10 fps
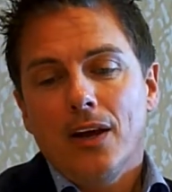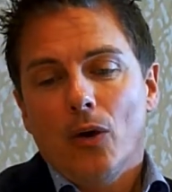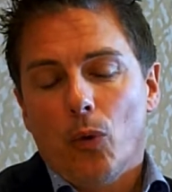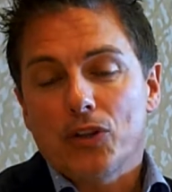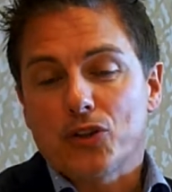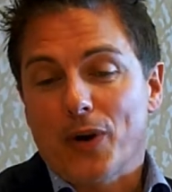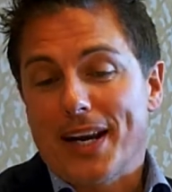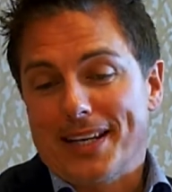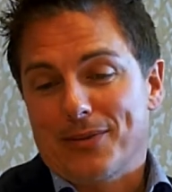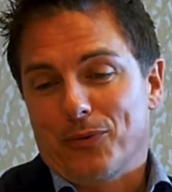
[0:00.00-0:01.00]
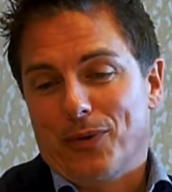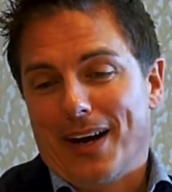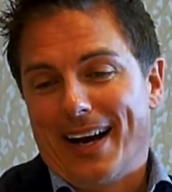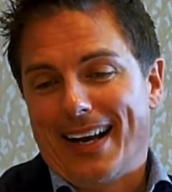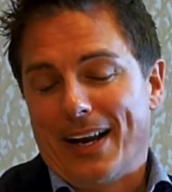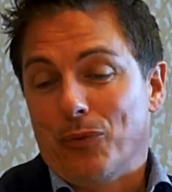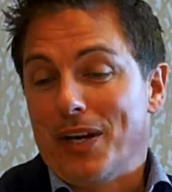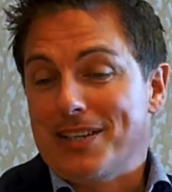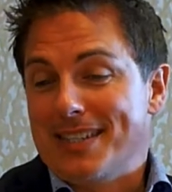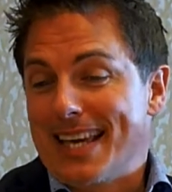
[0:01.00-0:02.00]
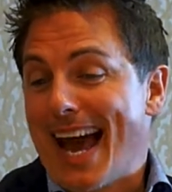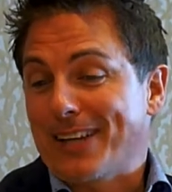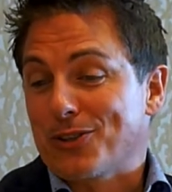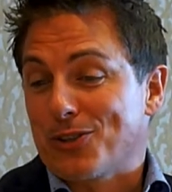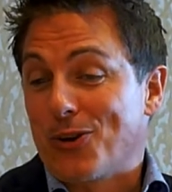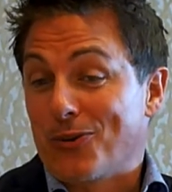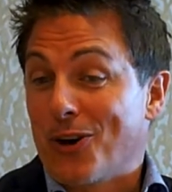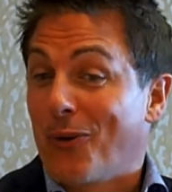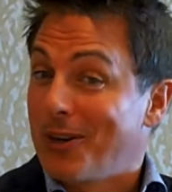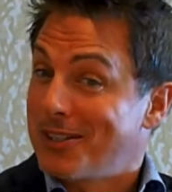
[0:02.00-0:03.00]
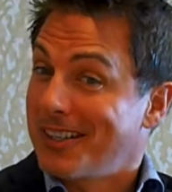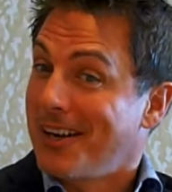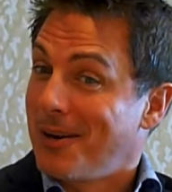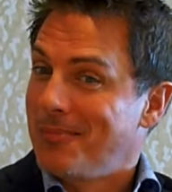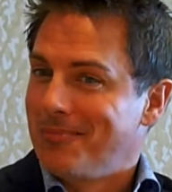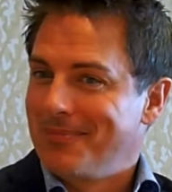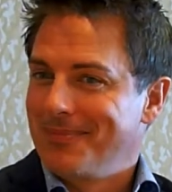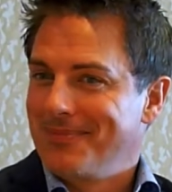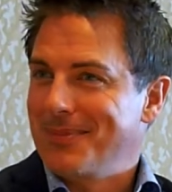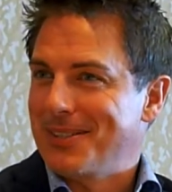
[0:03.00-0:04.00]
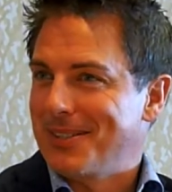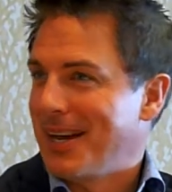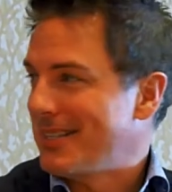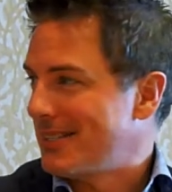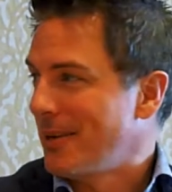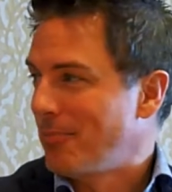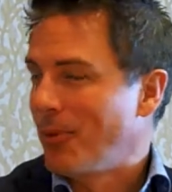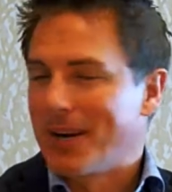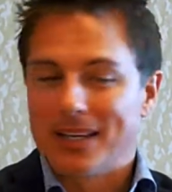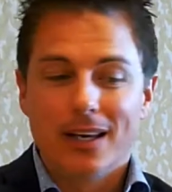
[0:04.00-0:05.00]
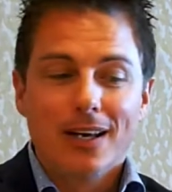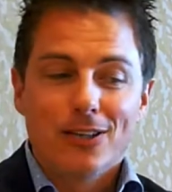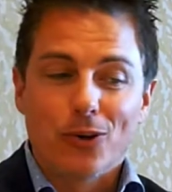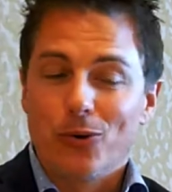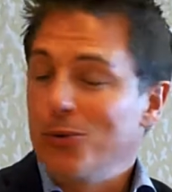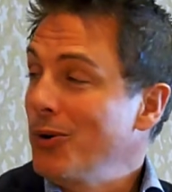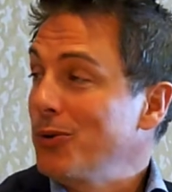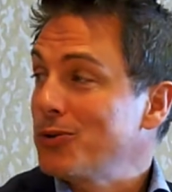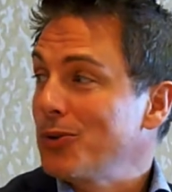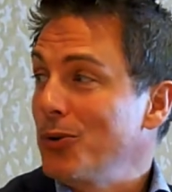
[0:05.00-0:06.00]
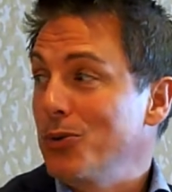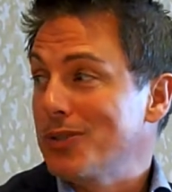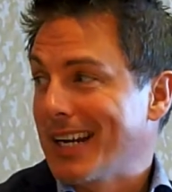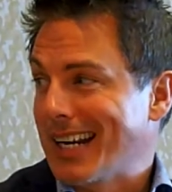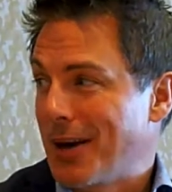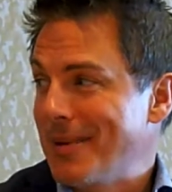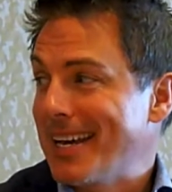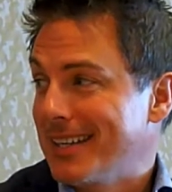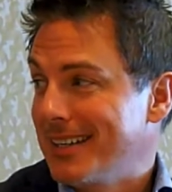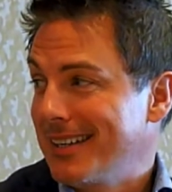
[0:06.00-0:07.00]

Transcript: what's great is, again, we as the actors don't know what's to come at some point. So who knows who's going to come in?